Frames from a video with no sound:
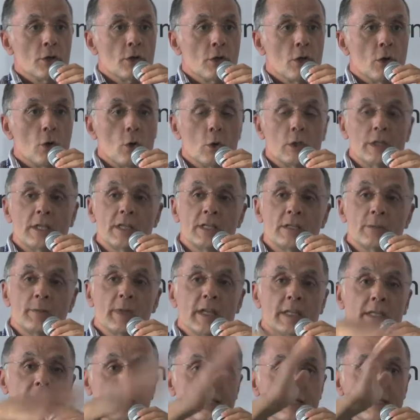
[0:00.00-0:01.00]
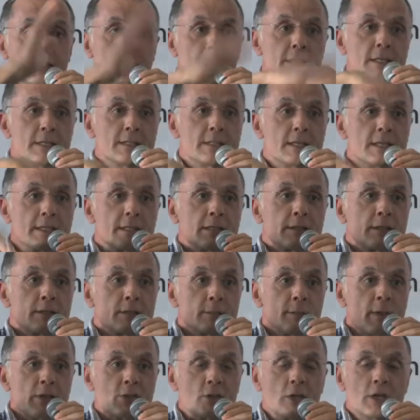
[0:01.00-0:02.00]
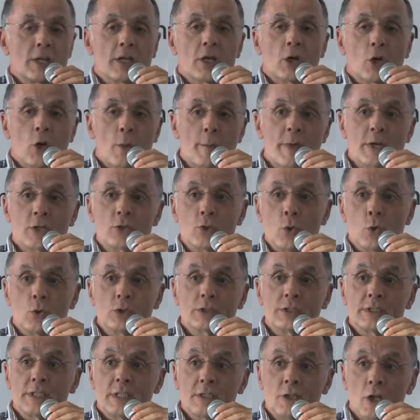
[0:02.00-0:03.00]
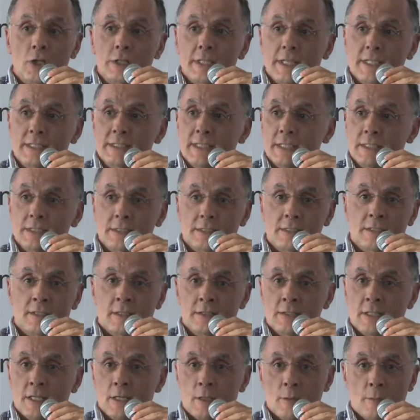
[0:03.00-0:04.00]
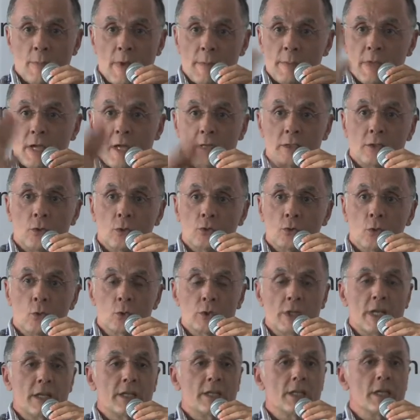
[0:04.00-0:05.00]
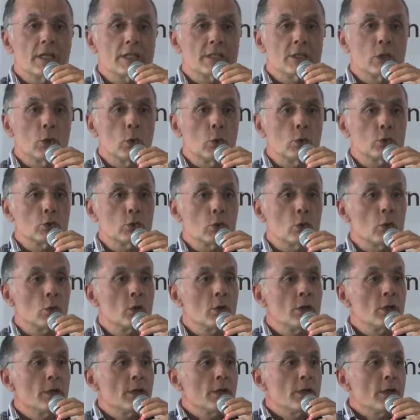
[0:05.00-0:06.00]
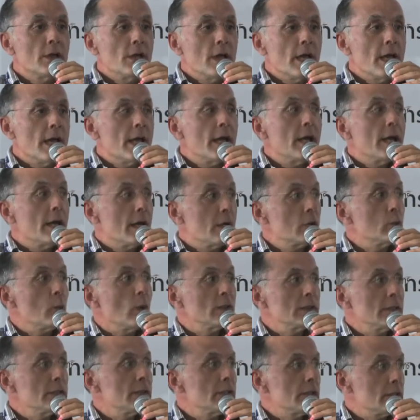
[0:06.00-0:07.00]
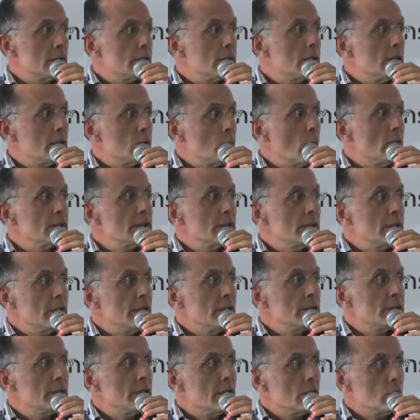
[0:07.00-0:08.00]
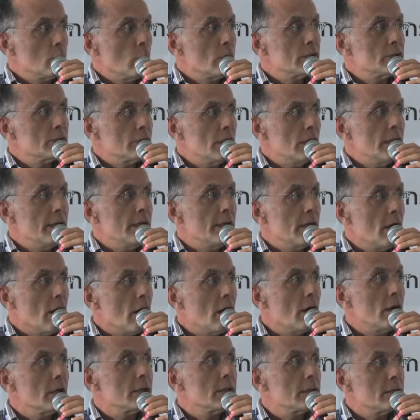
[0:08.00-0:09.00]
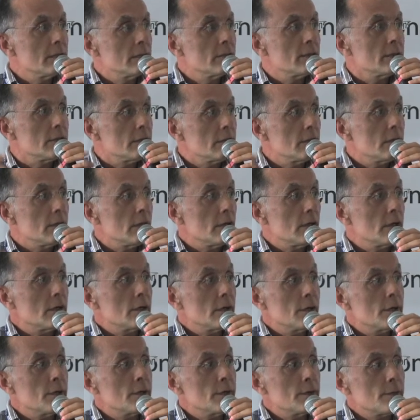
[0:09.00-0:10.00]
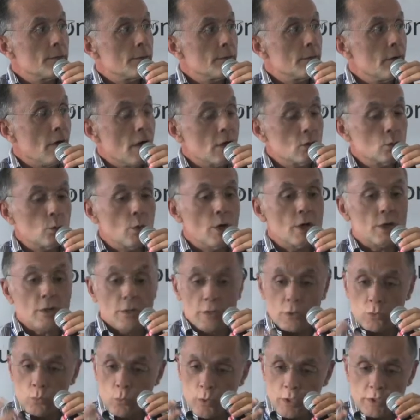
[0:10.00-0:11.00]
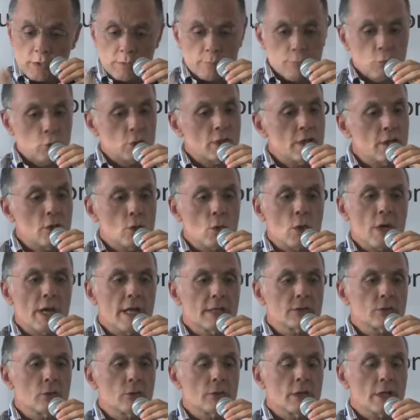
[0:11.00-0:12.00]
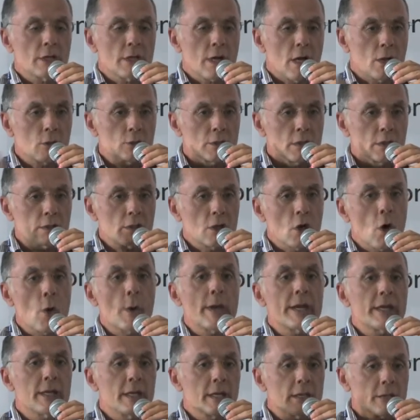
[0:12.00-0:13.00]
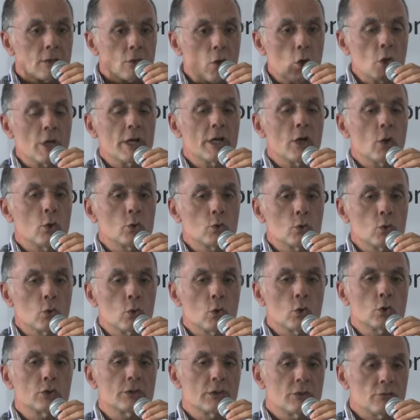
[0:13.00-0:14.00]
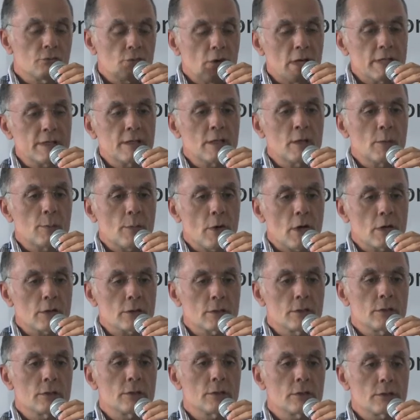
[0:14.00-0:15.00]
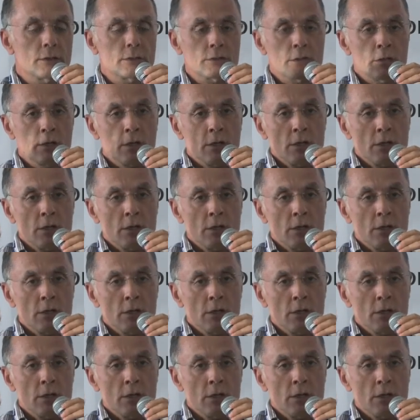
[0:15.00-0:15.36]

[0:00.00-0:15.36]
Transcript: all these media cities and special economic zones did not exist until maybe, I don't know, 10 years ago. So uh, it, wasn't, it wasn't easy. It was really hard, uh, uh, hard work. It was putting your legs on the ground and going and knocking on doors and finding partners